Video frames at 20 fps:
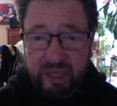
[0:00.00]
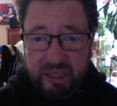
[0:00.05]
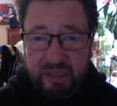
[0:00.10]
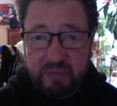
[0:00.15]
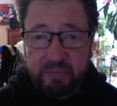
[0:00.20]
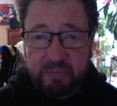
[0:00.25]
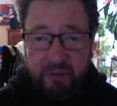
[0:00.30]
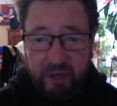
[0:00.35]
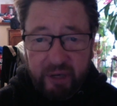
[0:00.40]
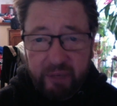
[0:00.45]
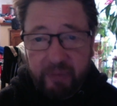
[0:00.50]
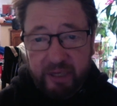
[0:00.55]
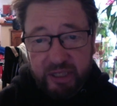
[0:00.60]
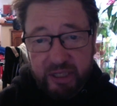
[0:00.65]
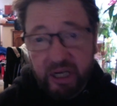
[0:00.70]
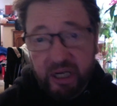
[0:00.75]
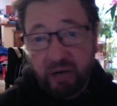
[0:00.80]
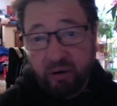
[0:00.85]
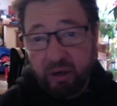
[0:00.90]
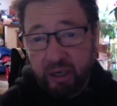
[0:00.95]
pretty much
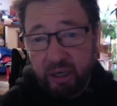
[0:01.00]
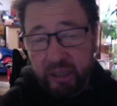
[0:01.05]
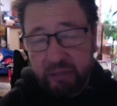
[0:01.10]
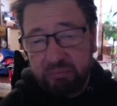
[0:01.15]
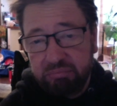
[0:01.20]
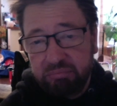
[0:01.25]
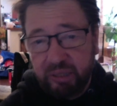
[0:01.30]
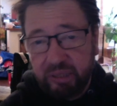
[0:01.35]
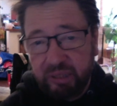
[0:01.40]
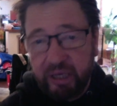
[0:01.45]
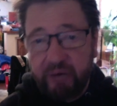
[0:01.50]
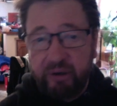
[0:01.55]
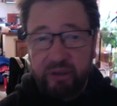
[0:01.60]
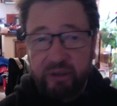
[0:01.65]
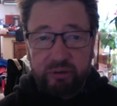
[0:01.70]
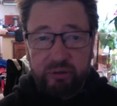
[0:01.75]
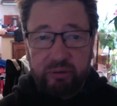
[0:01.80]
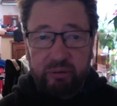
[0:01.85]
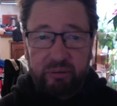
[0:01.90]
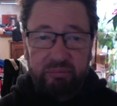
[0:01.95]
how I
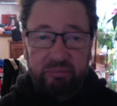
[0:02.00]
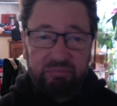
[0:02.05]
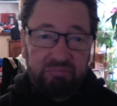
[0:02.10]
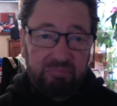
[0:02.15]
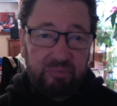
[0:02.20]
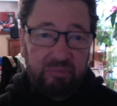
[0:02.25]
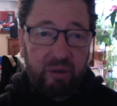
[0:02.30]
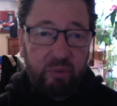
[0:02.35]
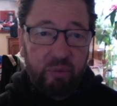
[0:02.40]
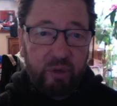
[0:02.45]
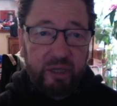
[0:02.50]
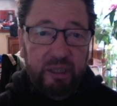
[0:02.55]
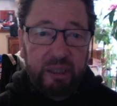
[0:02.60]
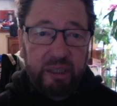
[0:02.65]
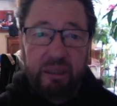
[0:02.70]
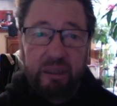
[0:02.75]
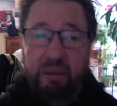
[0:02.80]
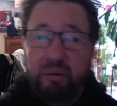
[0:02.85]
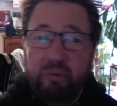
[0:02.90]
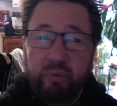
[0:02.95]
do it a
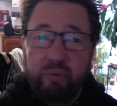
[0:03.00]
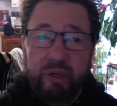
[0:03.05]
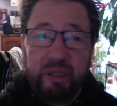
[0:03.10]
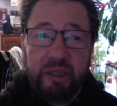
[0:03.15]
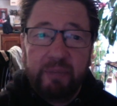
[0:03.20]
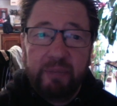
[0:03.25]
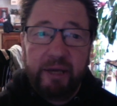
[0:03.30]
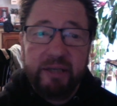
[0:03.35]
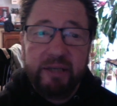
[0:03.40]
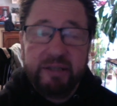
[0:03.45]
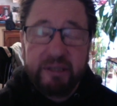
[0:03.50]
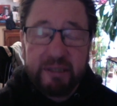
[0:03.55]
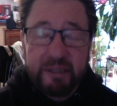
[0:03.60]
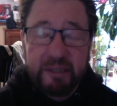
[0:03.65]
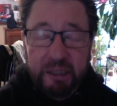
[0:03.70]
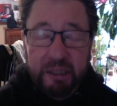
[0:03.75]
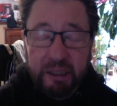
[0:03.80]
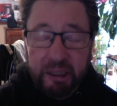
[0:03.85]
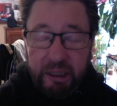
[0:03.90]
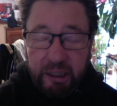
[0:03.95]
weekly basis.
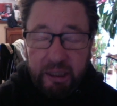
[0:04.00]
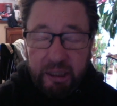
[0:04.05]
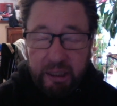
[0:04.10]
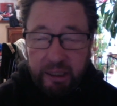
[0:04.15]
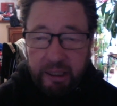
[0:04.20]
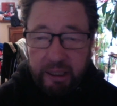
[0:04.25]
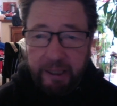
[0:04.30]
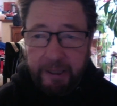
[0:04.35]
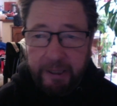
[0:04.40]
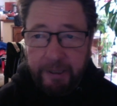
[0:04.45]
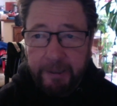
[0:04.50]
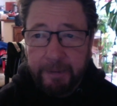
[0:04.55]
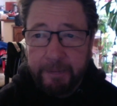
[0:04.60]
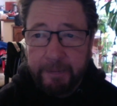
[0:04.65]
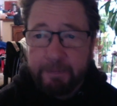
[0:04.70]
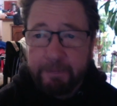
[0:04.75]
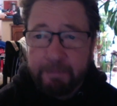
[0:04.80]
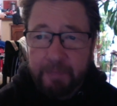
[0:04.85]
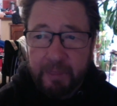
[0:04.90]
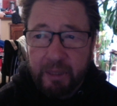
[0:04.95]

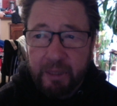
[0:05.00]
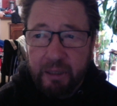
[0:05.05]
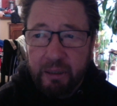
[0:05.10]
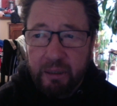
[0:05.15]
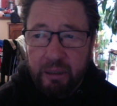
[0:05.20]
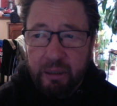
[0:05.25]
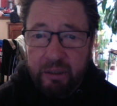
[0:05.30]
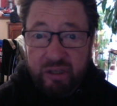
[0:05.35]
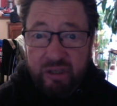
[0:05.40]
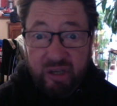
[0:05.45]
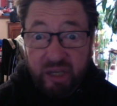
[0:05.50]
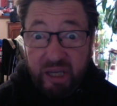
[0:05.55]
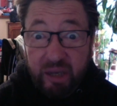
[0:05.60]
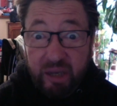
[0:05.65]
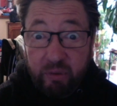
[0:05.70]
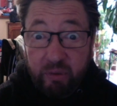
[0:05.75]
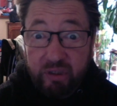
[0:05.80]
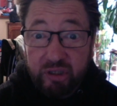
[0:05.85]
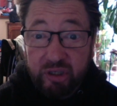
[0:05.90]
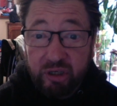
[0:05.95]
So yeah,
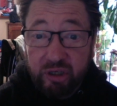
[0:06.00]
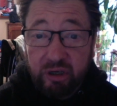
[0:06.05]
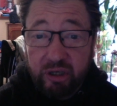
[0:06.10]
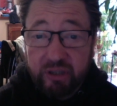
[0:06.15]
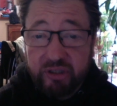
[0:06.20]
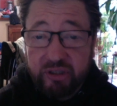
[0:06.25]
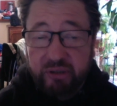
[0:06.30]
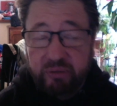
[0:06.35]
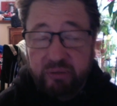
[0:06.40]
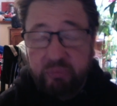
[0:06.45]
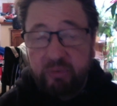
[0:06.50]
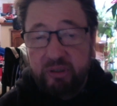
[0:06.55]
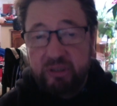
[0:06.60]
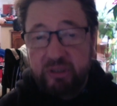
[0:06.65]
what do you guys do?